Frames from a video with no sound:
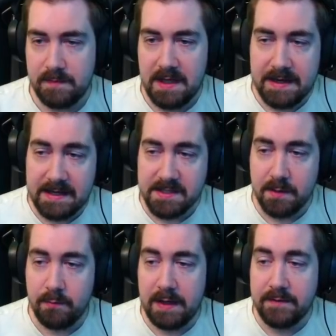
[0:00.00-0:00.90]
Next
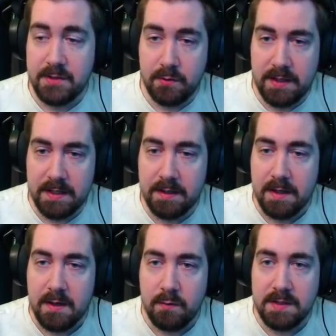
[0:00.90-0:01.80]
up, we have Tuien,
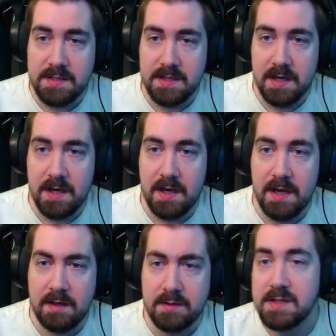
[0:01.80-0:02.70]
which
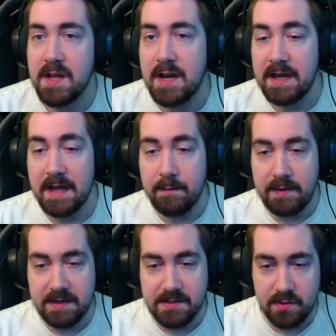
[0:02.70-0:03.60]
looks a lot like
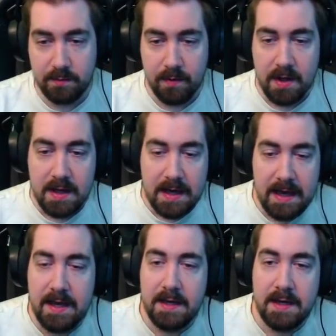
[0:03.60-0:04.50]
MB Extreme.
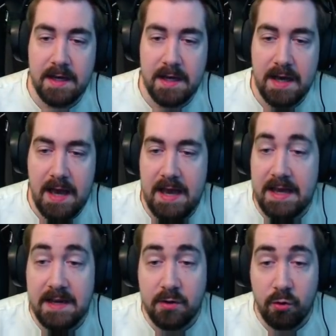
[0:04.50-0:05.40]
and
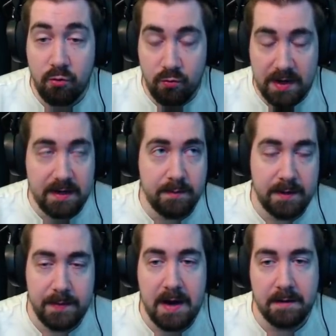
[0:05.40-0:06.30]
incredibly
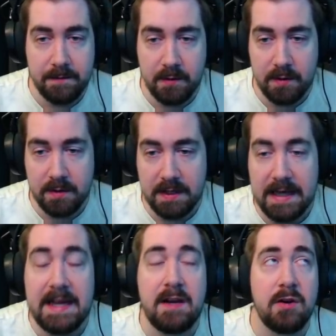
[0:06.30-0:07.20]
powerful early,
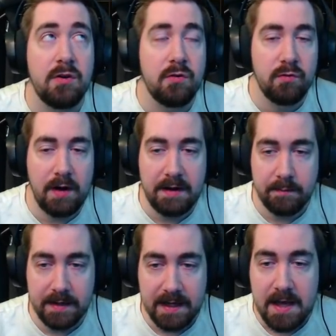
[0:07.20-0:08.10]

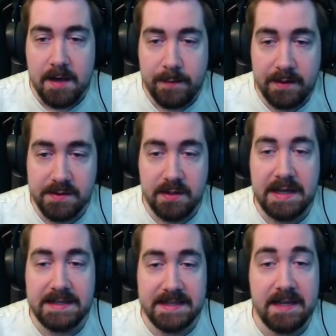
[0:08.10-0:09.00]
incredibly, because you can
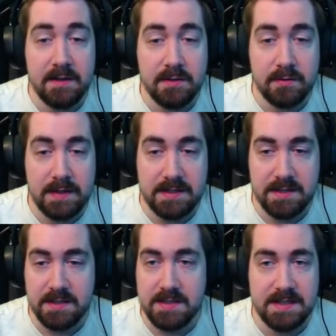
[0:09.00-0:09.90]
get 10
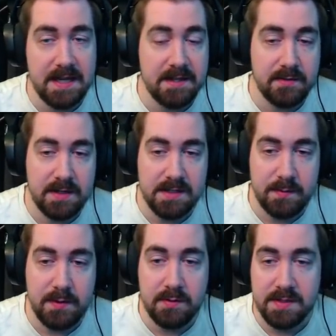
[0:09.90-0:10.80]
alterations, 10
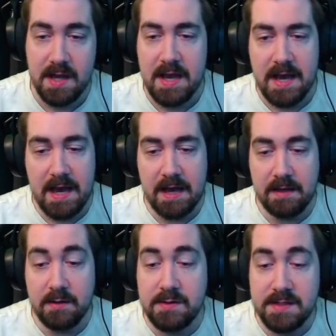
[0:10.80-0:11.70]
transmutes,
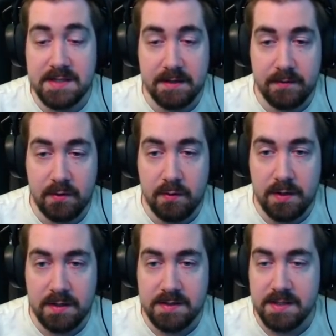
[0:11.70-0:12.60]
loads of silver
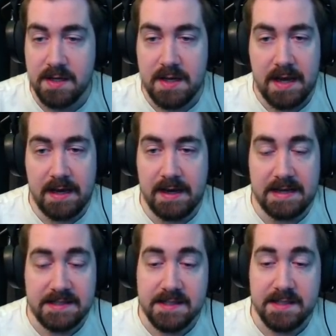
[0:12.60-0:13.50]
coins, and
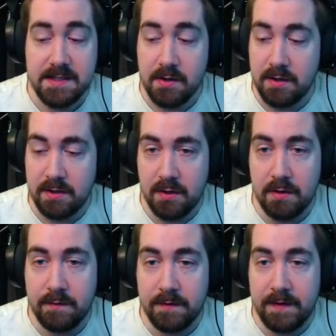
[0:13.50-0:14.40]
essences early
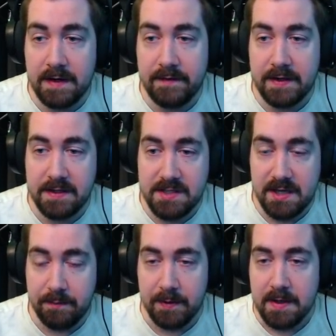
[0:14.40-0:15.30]
on for very, very
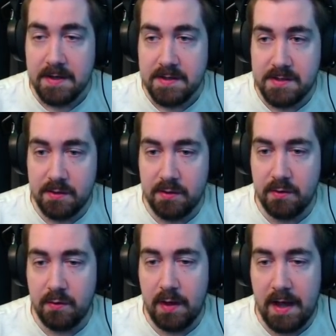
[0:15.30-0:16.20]
cheap.
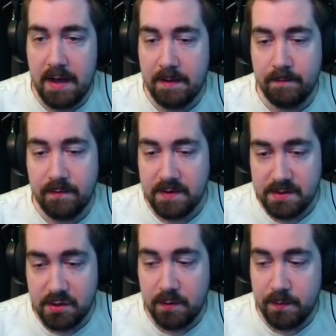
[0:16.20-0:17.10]
So
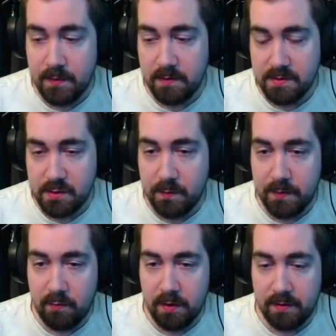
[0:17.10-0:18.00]
super,
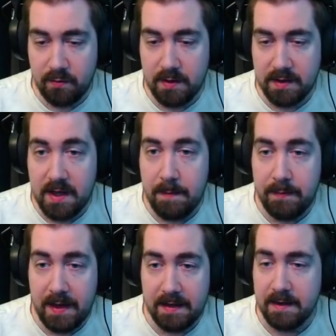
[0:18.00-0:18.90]
super worth throughout the
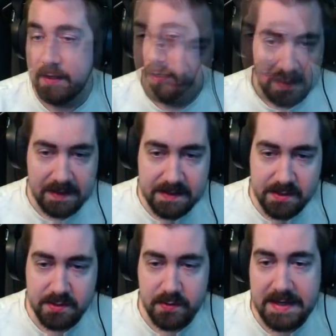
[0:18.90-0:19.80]
campaign. This
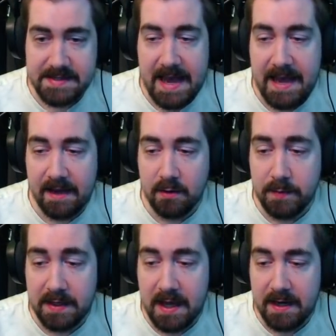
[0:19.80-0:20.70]
also has a haggle
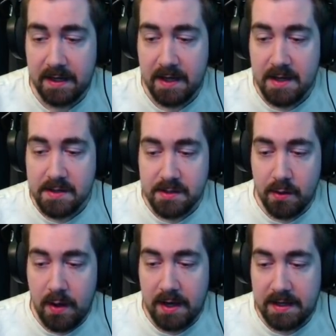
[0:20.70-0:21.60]
mechanic.
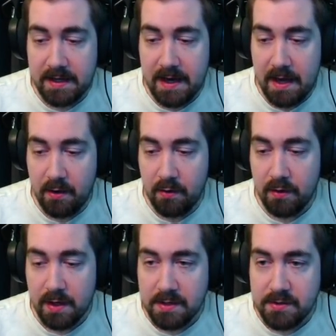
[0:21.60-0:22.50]
So I can now
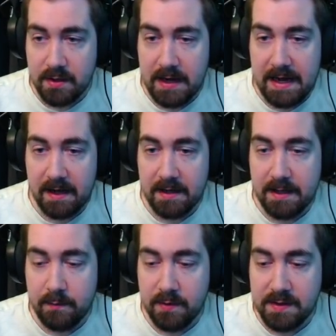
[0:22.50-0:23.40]
try to haggle
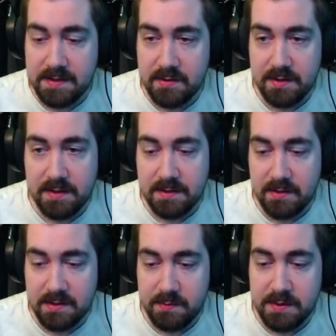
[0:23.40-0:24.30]
him on these
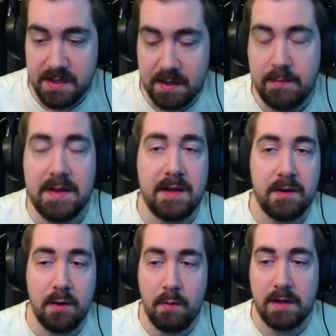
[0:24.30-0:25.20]
transmutes, and I can be like, you
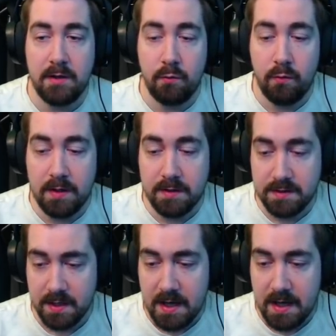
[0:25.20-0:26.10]
know what, you
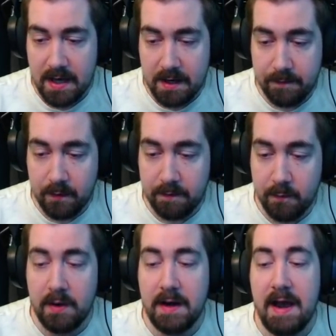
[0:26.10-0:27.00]
want
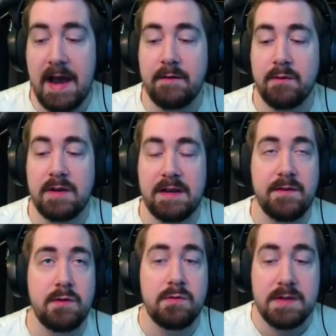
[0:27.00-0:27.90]
44, I will give
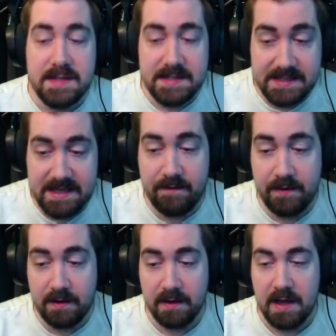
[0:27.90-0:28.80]
you
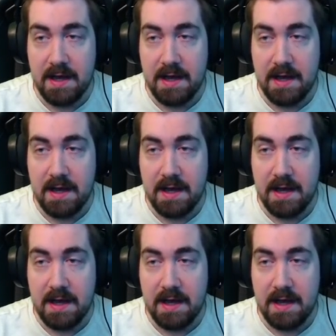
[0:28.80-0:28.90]
7.